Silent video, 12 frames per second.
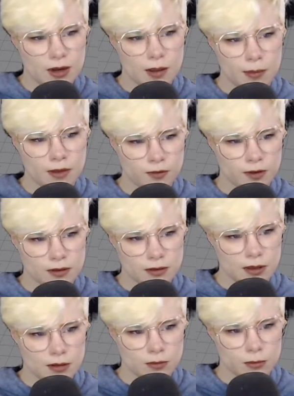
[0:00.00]
I might fix
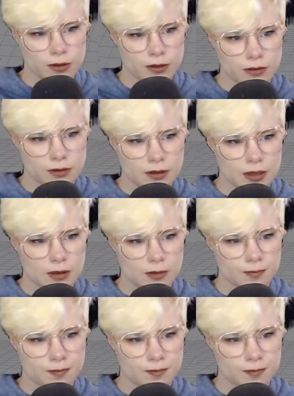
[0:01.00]
it. We're gonna see.